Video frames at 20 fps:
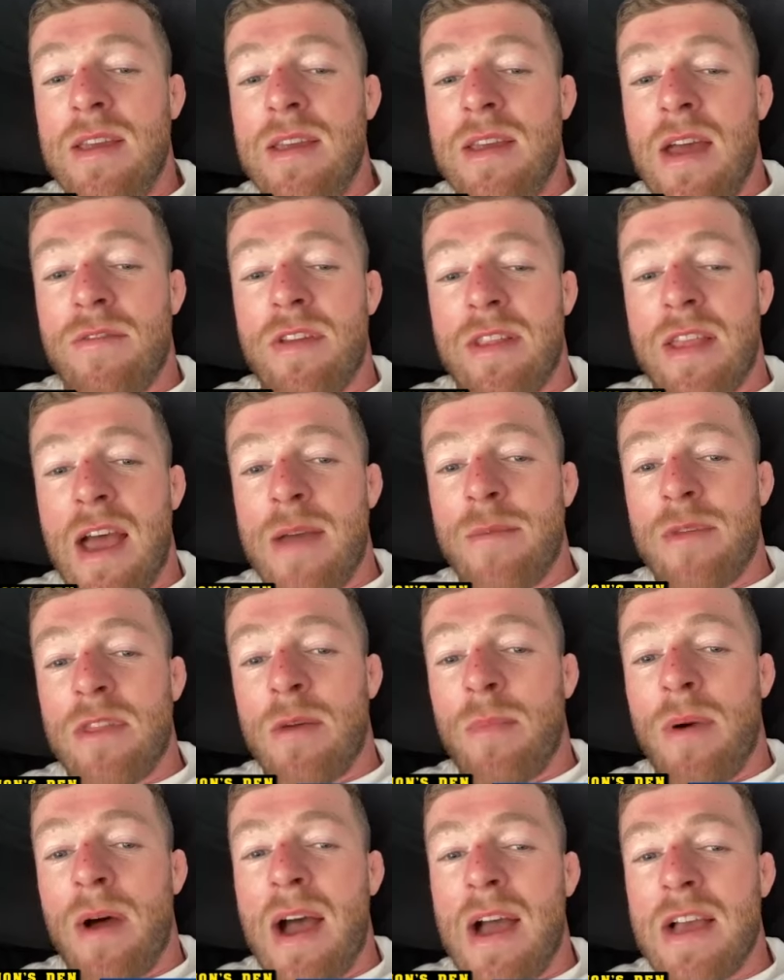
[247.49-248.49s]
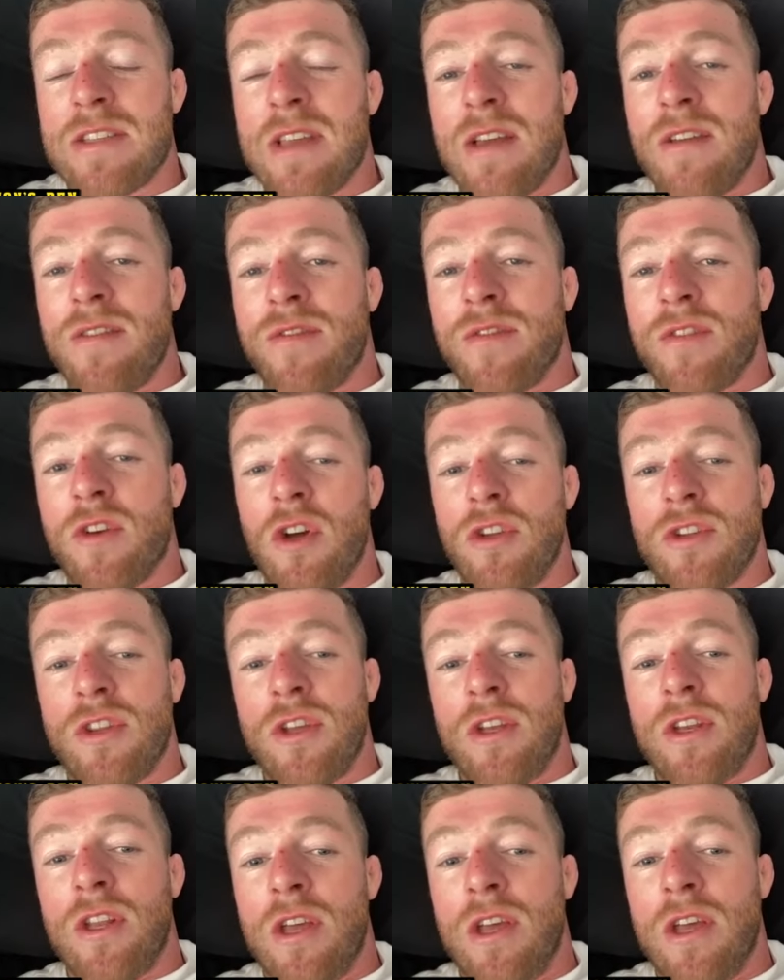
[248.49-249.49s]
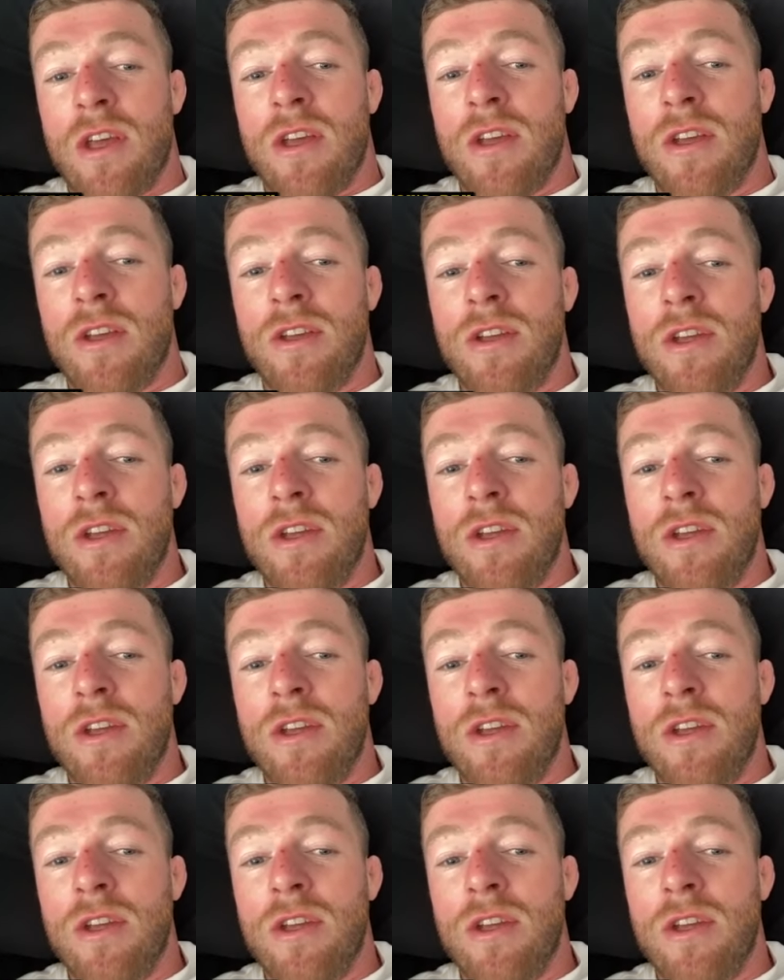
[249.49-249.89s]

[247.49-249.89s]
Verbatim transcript: every time in the past I've got to the